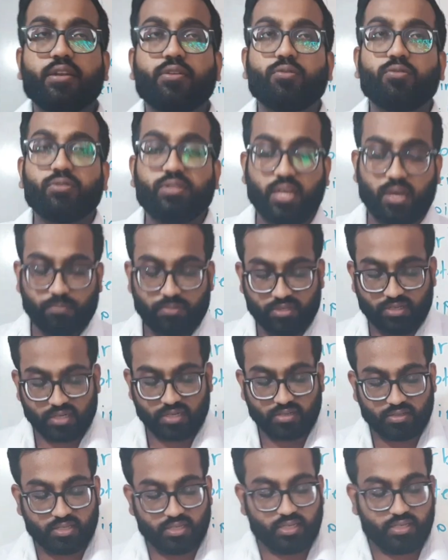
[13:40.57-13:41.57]
2
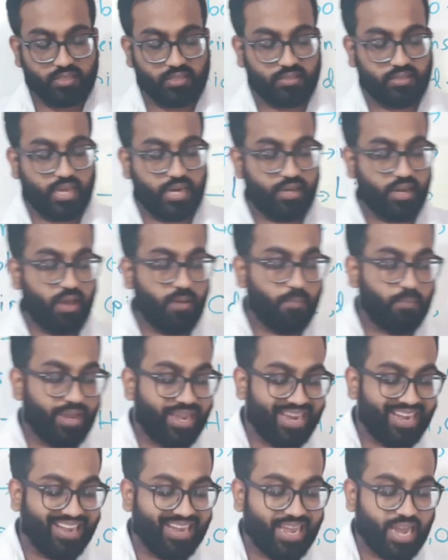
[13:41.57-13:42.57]
substances that are
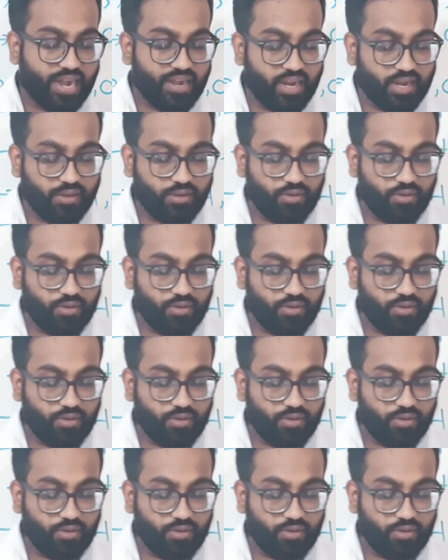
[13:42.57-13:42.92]
mainly added